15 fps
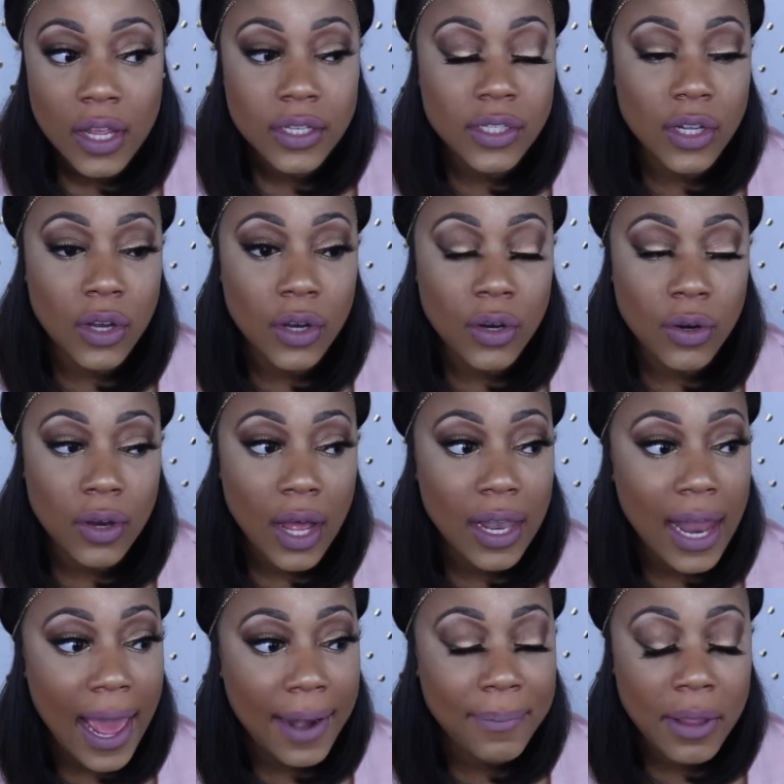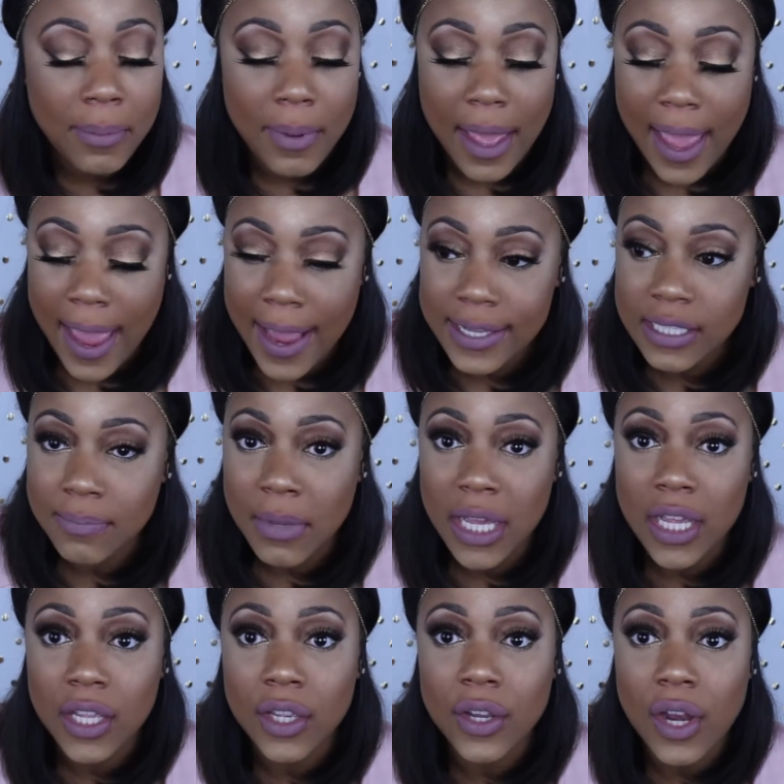So a lot of people ask
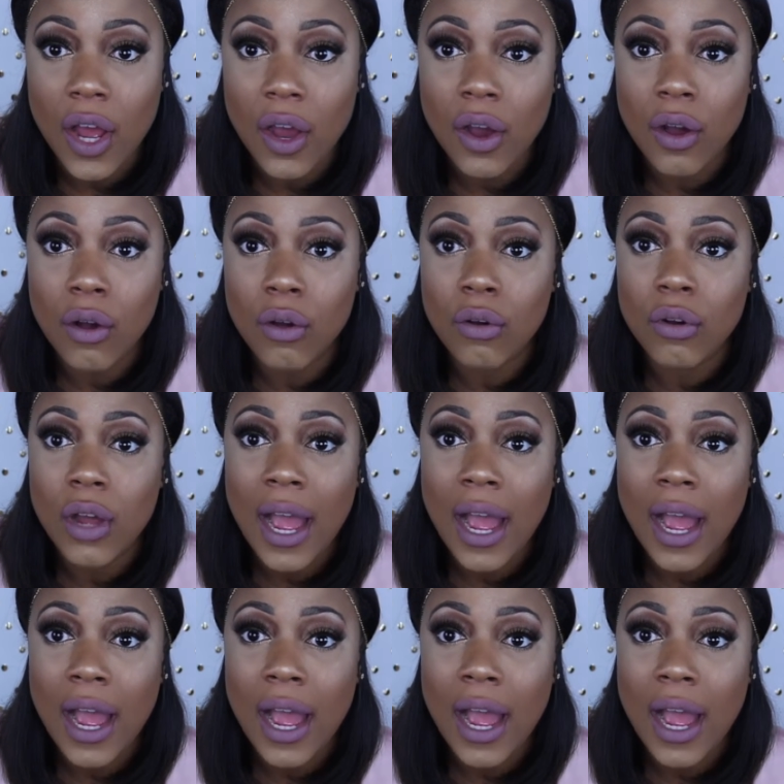me, you know,